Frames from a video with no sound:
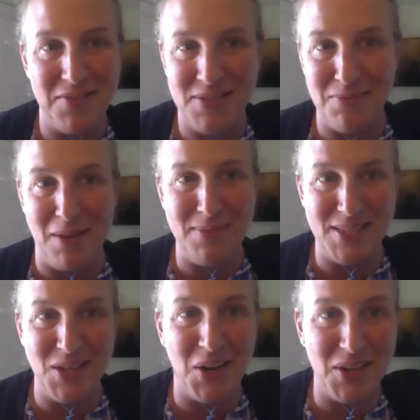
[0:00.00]
Sometimes
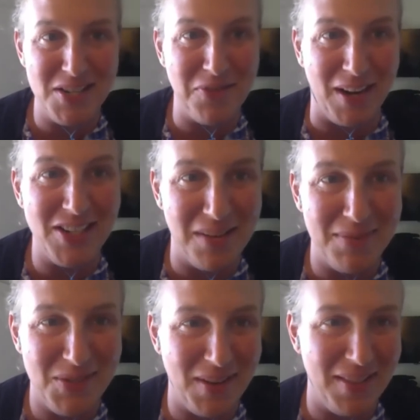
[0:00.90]
it's hard to differentiate
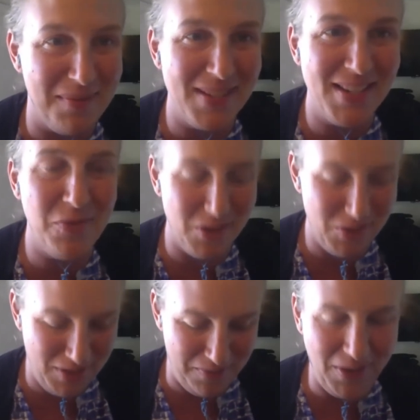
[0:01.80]
between them until you've worked
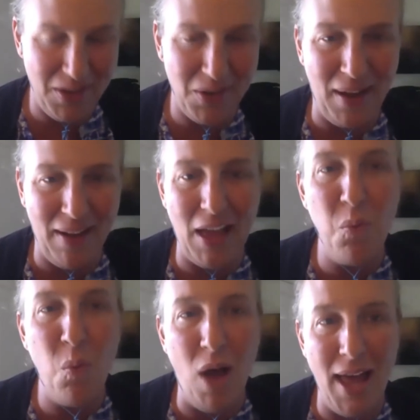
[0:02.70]
with them for a little while,
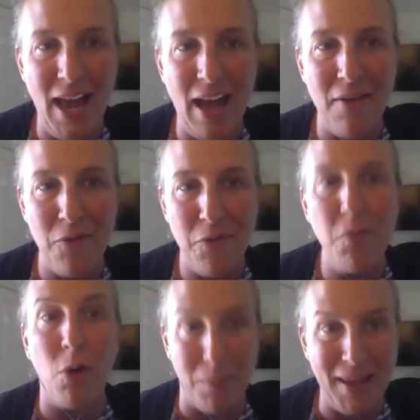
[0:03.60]
and 1 of
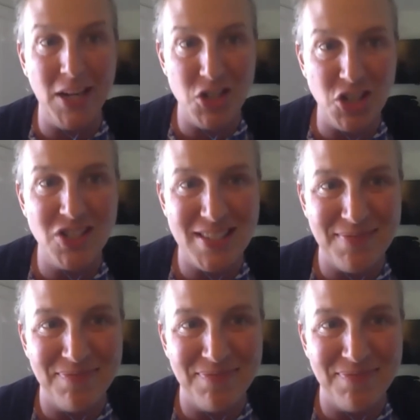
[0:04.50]
poor managers.